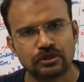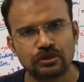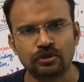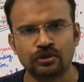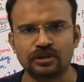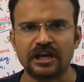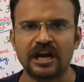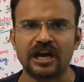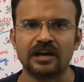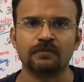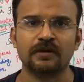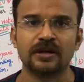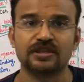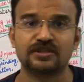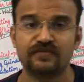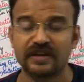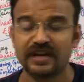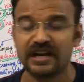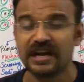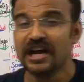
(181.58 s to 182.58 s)
into the
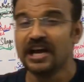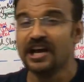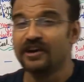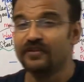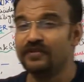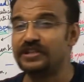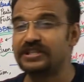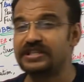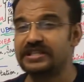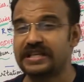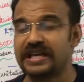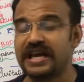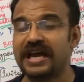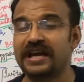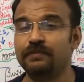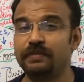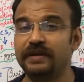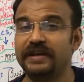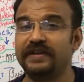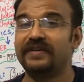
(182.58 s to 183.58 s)
atmosphere which
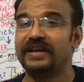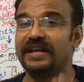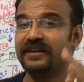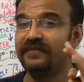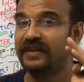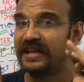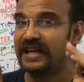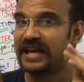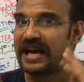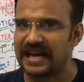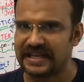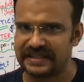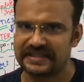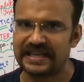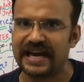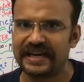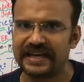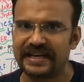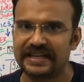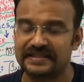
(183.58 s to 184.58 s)
can be very
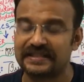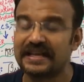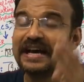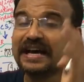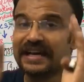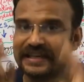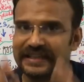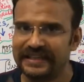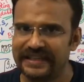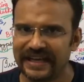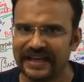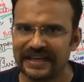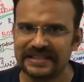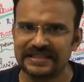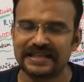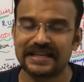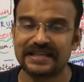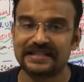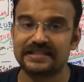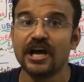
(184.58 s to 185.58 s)
hazardous,
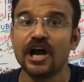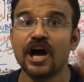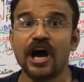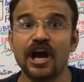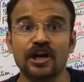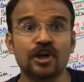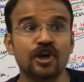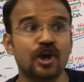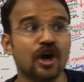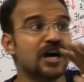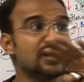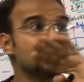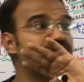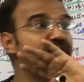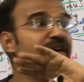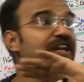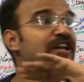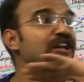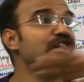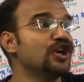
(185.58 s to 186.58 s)
dangerous and cause
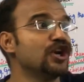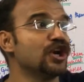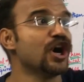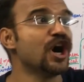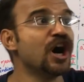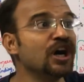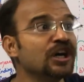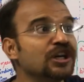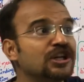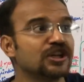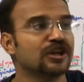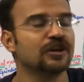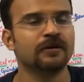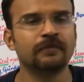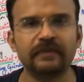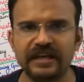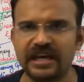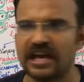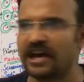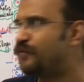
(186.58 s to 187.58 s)
very
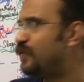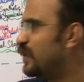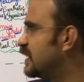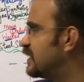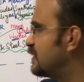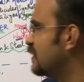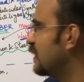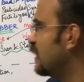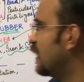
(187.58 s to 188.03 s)
long-term effects.